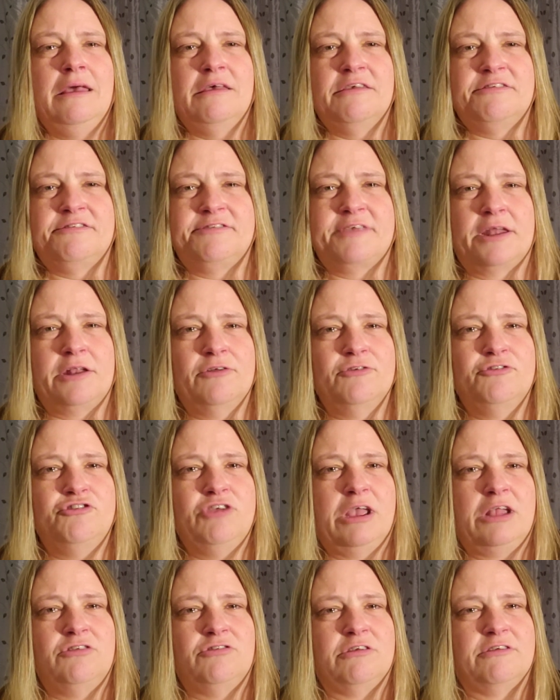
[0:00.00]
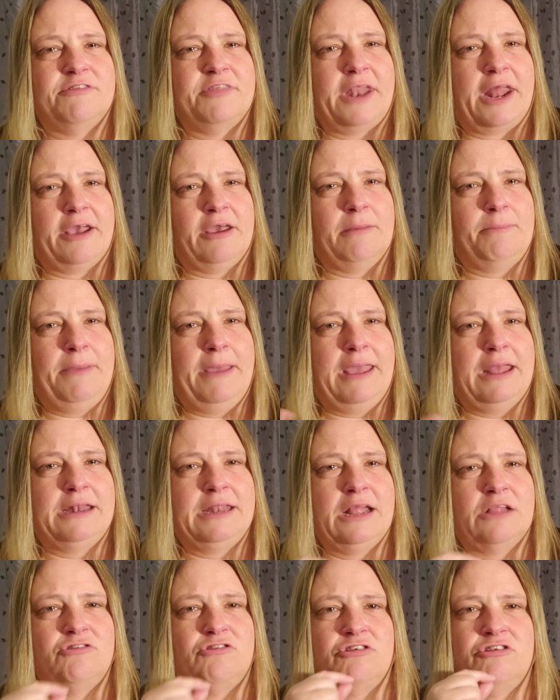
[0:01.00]
subtle changes that I could pay
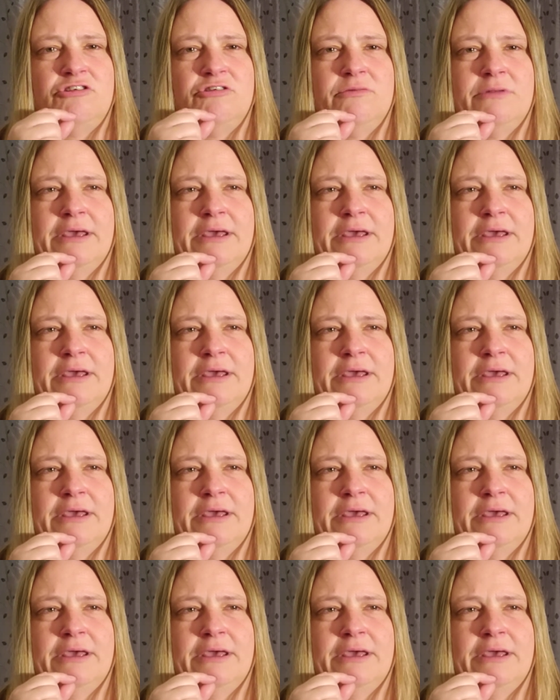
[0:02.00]
attention to,